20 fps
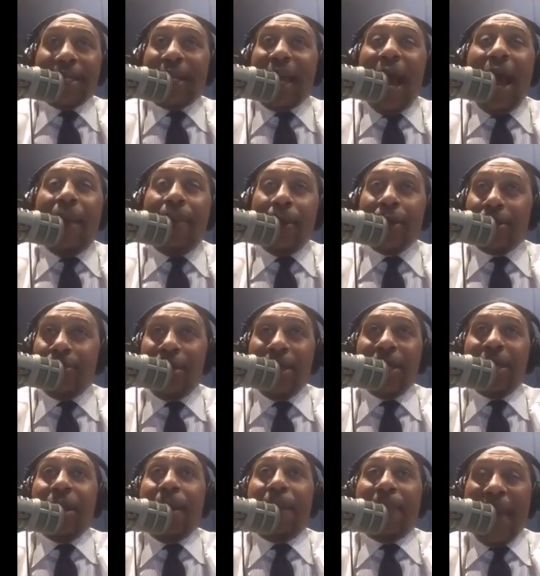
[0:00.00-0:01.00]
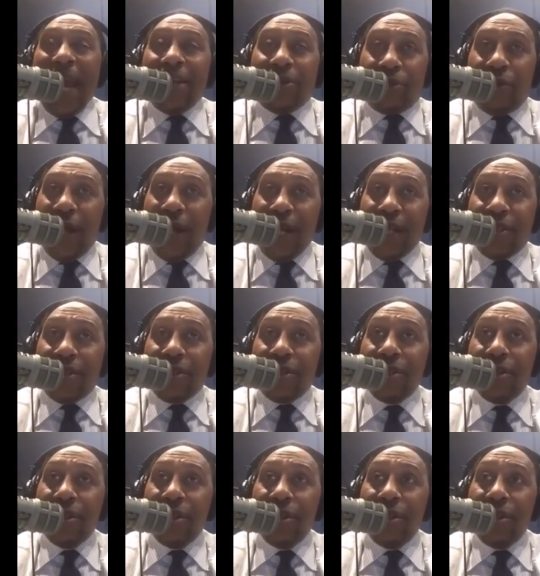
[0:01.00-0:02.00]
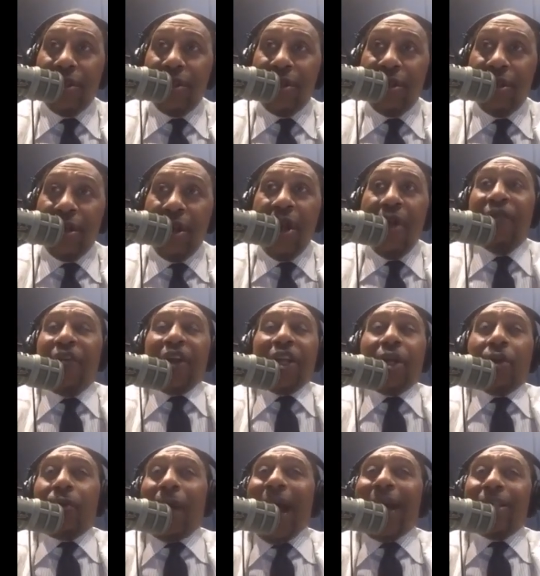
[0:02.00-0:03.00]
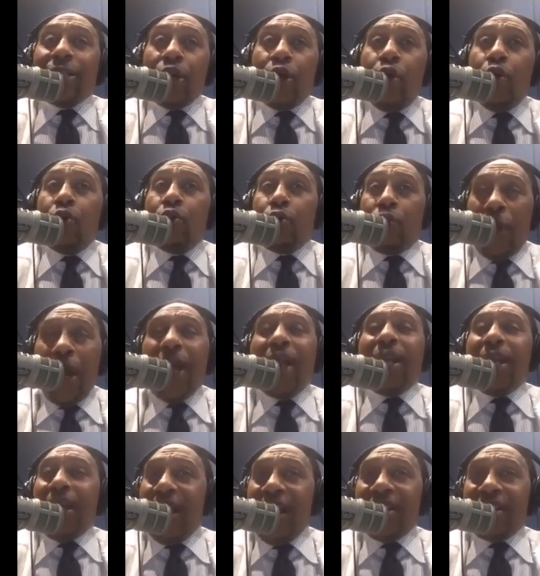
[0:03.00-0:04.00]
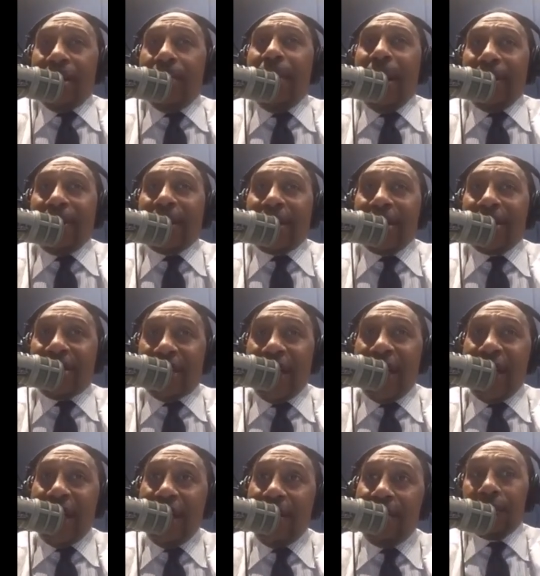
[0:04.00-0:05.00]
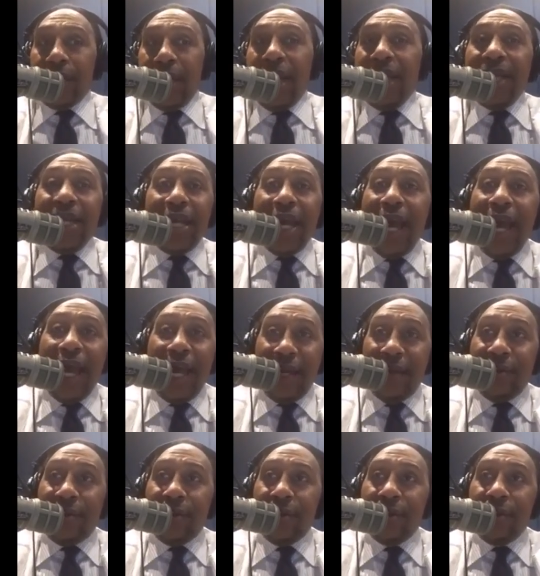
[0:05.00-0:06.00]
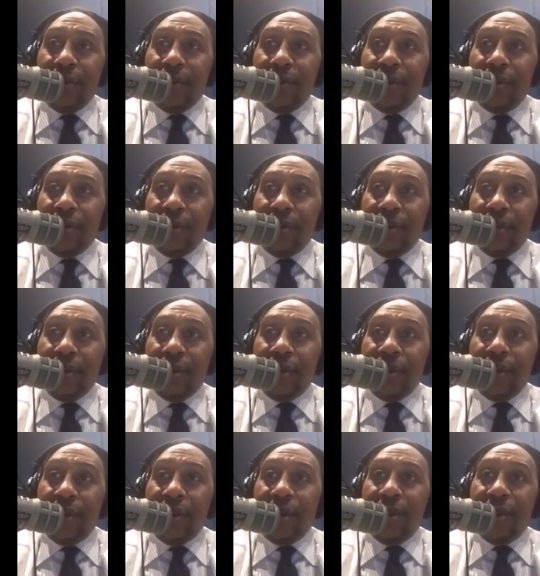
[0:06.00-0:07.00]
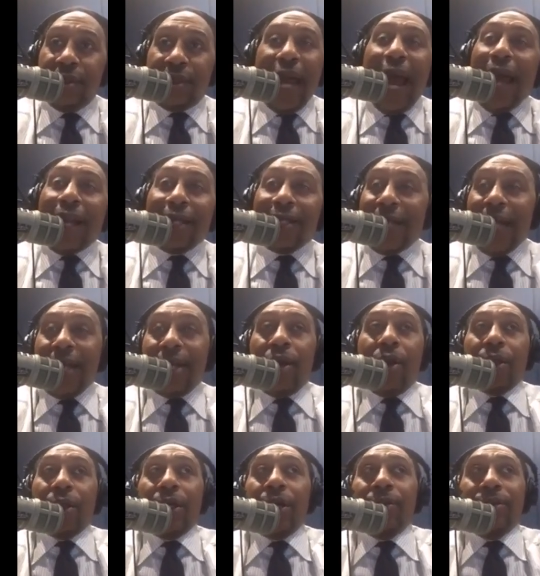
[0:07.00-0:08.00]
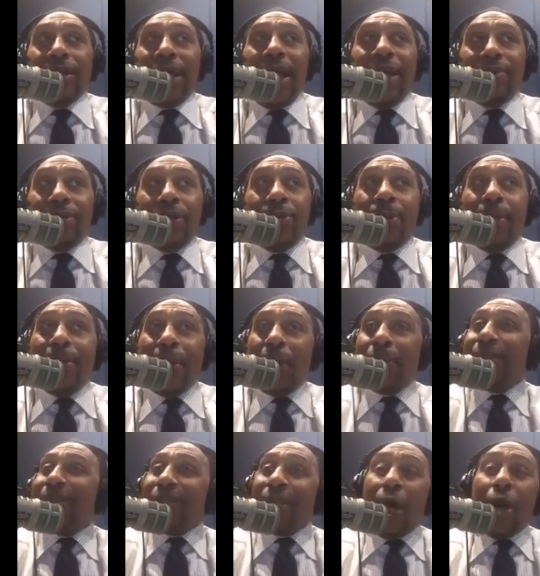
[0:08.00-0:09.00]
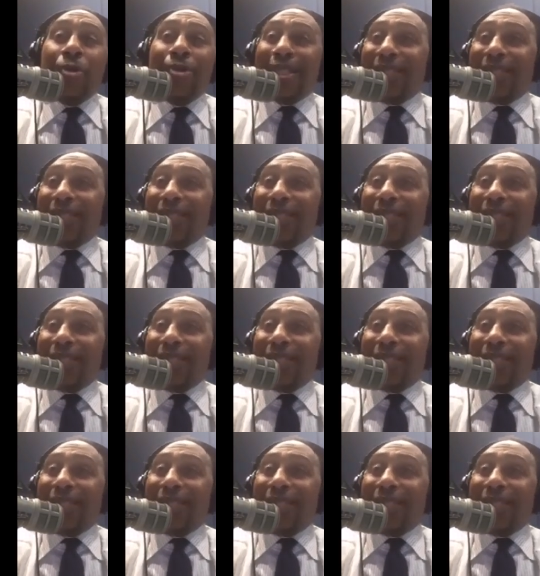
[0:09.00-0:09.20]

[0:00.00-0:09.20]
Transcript: the Cowboys meeting the Patriots for the right to who really is America's team. In the end, Dallas ain't going to no damn Super Bowl. So